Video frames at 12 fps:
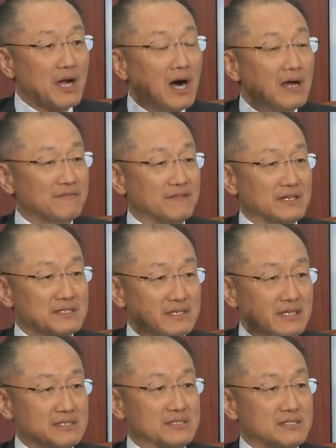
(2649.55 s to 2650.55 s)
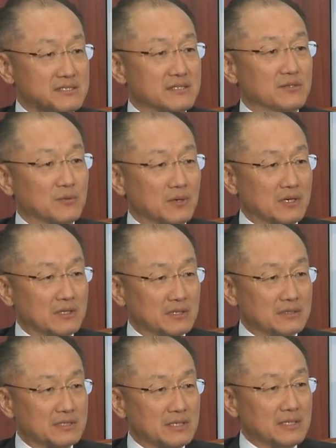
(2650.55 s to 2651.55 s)
conflicts that exist in the
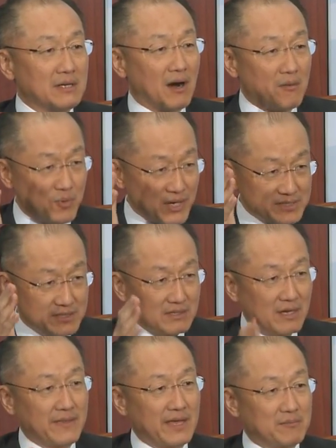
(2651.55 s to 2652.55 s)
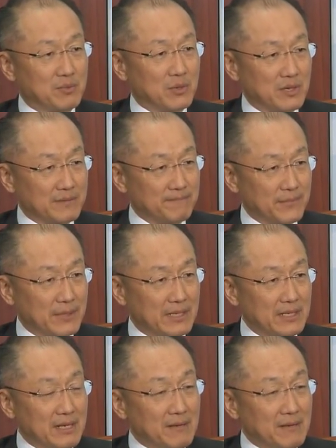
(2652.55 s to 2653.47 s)
world are present on that board. Right?